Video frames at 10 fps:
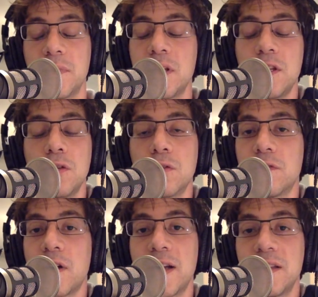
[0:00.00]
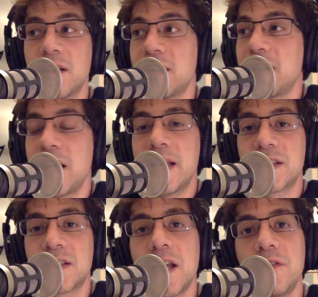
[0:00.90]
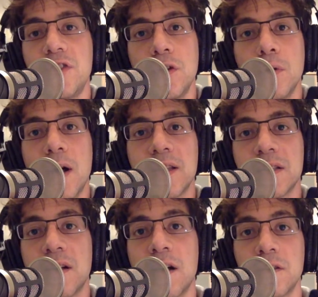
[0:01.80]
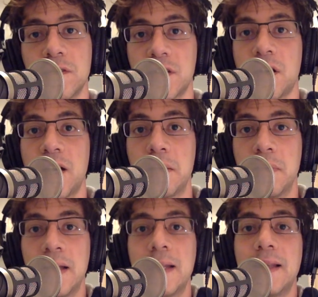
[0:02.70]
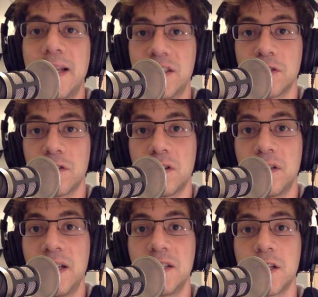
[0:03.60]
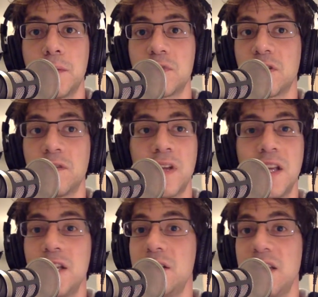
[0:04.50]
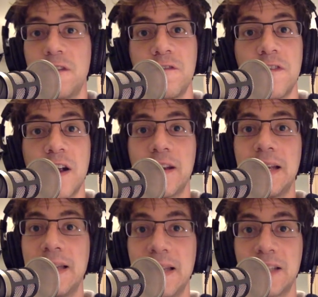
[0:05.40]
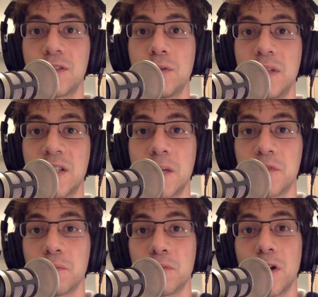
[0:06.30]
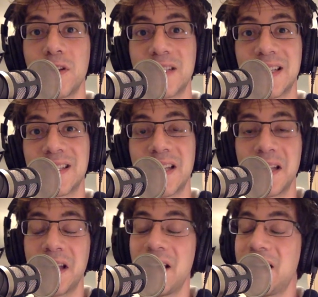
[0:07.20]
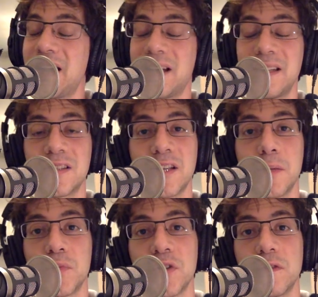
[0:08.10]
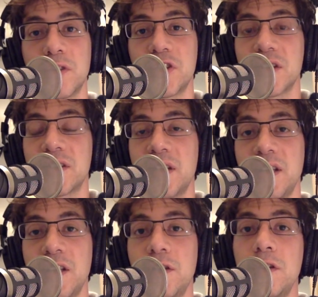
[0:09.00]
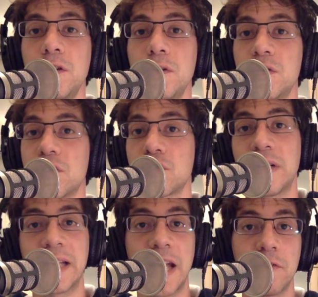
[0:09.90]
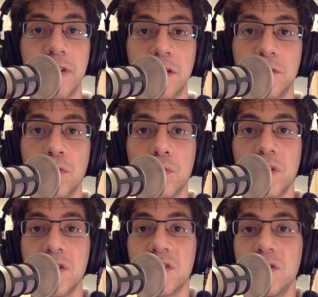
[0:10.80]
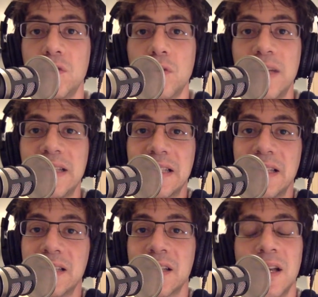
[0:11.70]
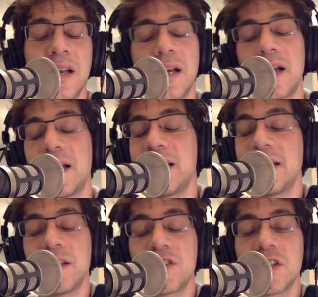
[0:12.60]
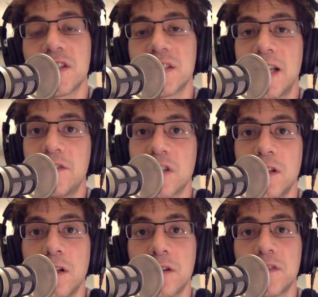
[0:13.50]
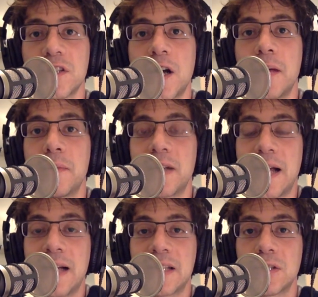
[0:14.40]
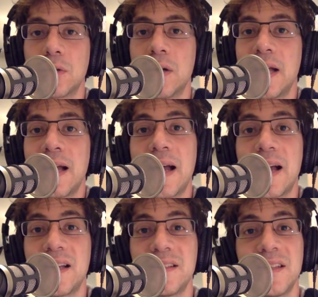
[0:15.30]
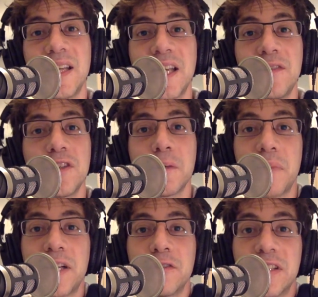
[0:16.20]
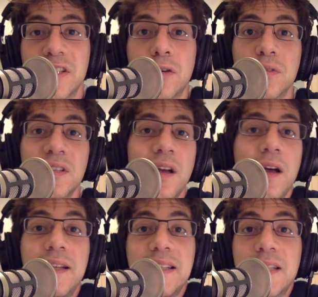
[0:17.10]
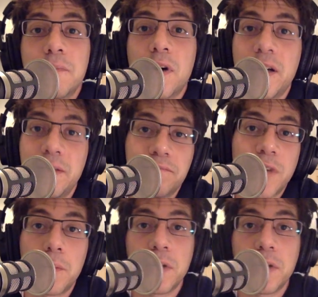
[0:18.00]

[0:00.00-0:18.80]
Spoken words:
you'll find that it saves you a ton of time later on in terms of you need very little in terms of processing and in terms of adjusting EQs and trying to get rid of all those noises. It just saves a lot of time and hassle and it gives you a better result, at least in my humble